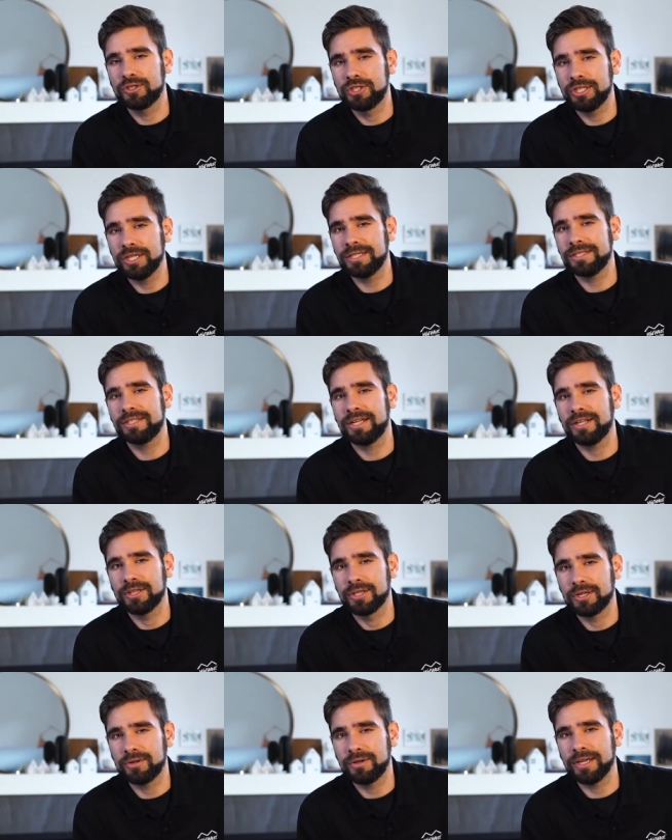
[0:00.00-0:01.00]
just
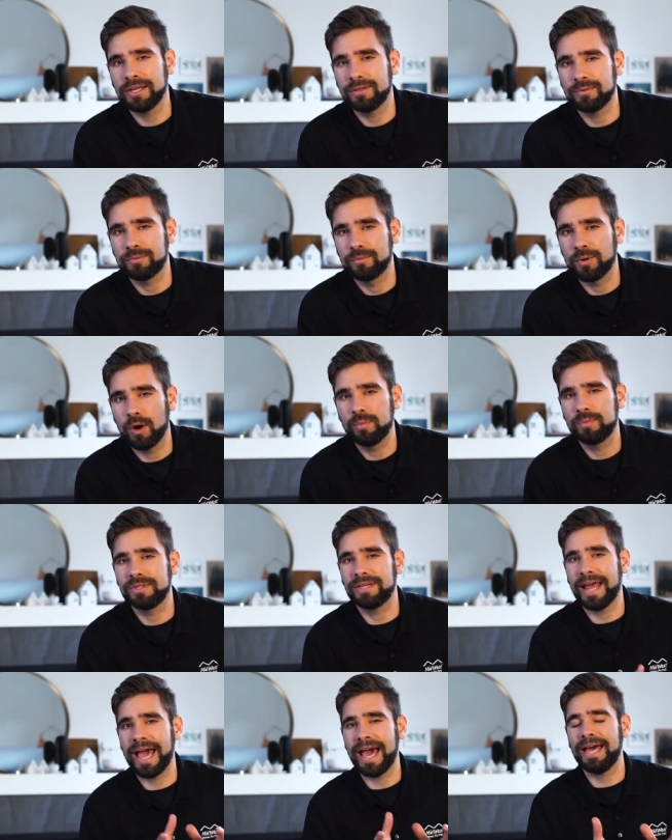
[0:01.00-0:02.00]
learning the ropes
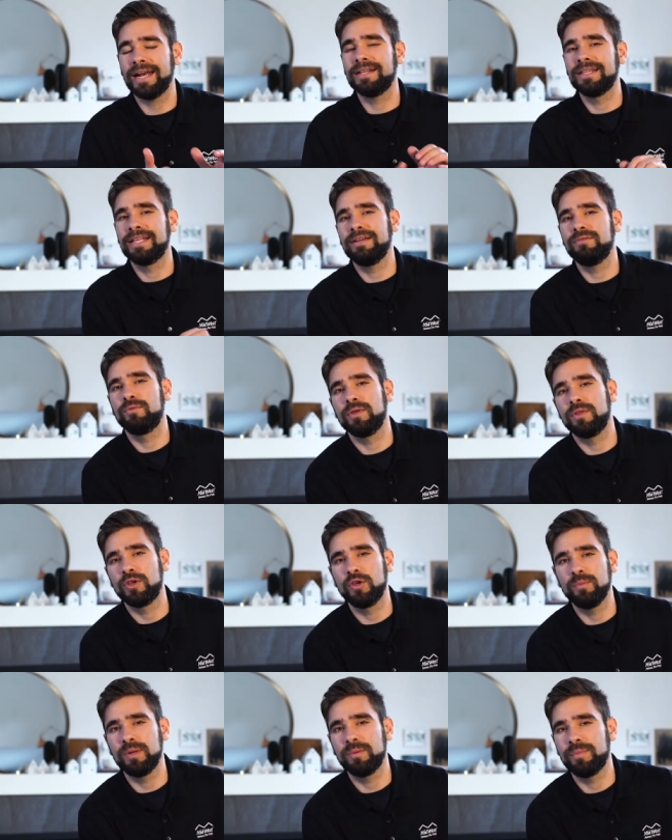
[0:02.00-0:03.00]
and how to live with
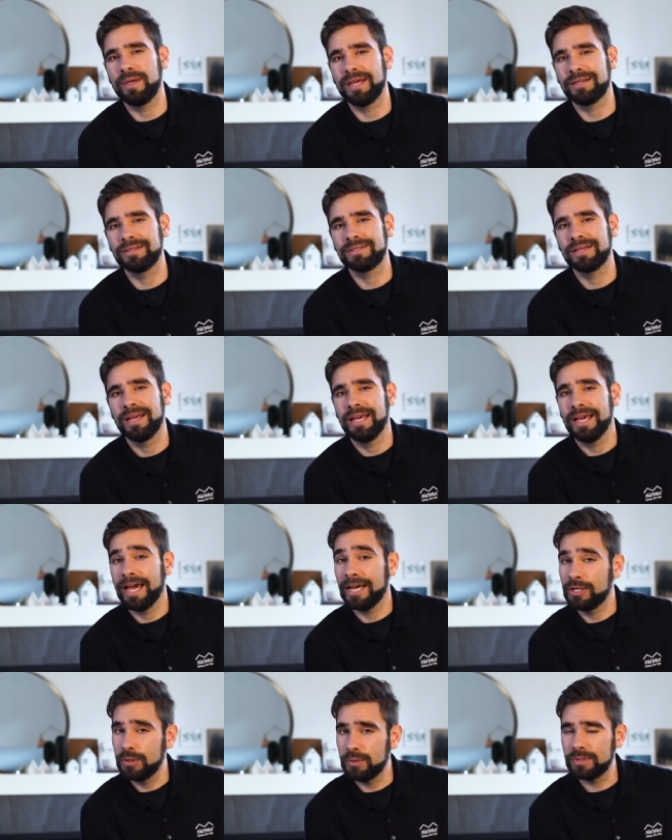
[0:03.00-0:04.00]
human beings,
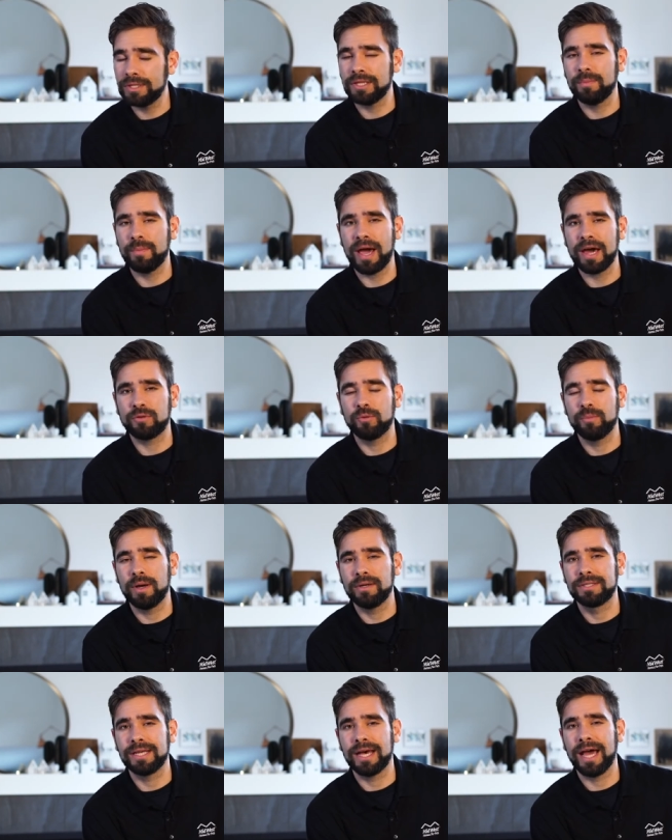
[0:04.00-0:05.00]
and using the bathroom
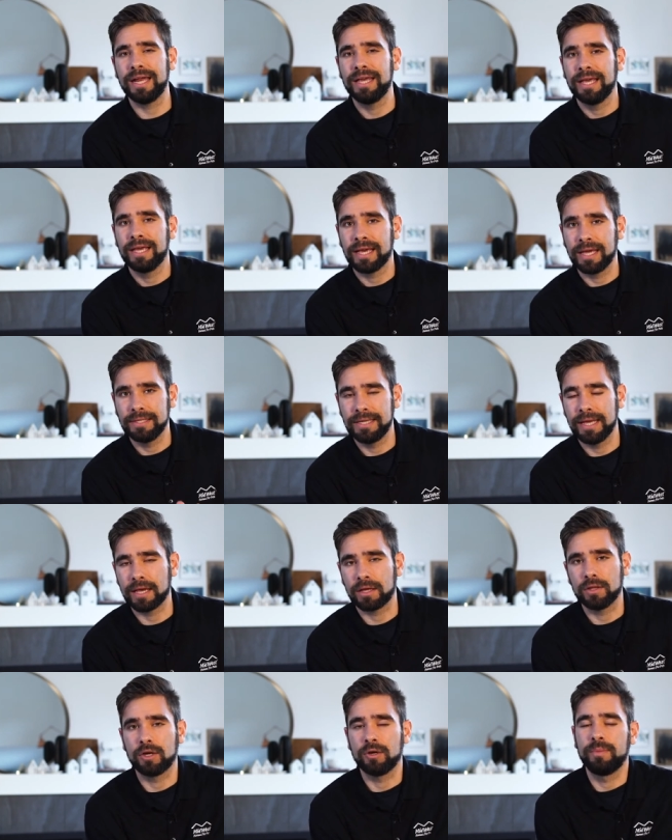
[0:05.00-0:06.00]
outside can
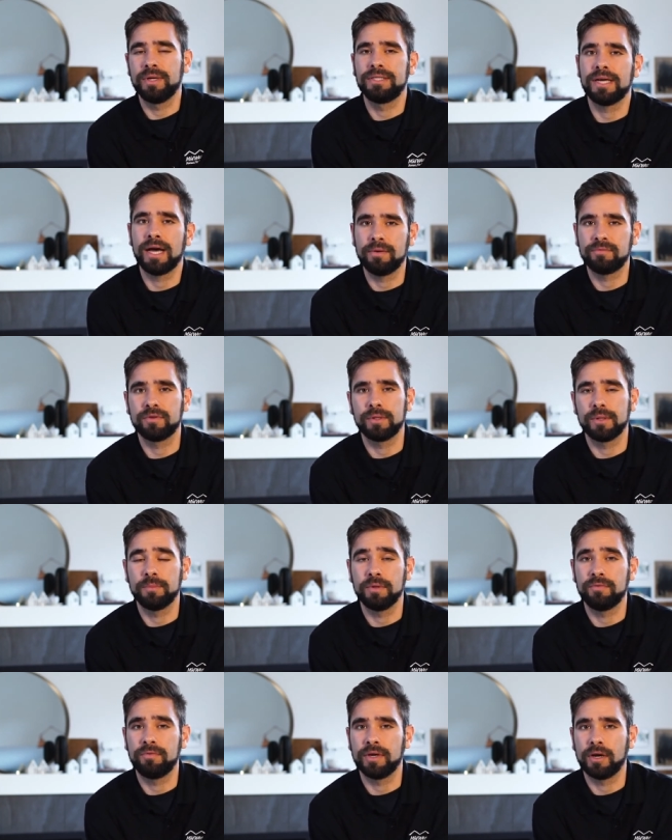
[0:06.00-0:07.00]
take a little bit of time for them
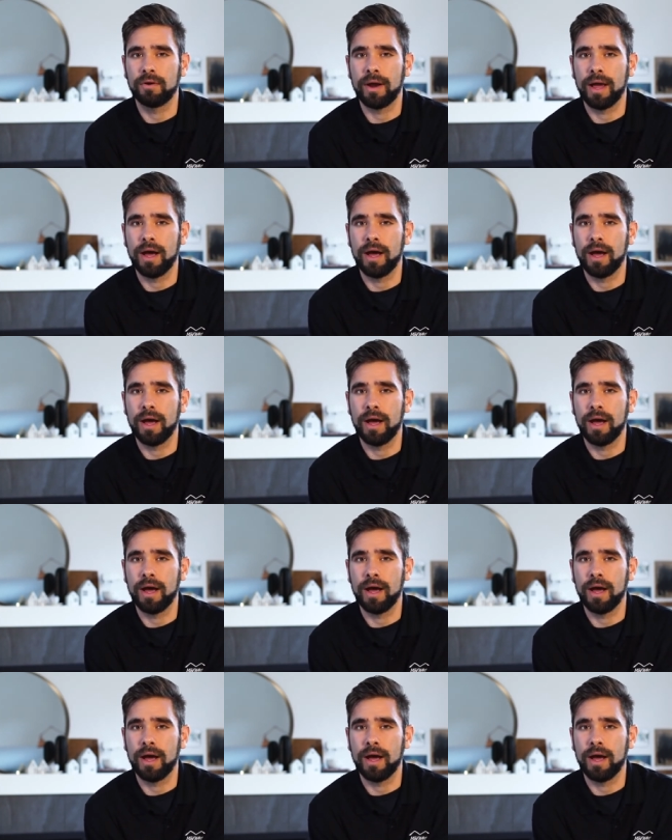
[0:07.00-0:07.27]
to figure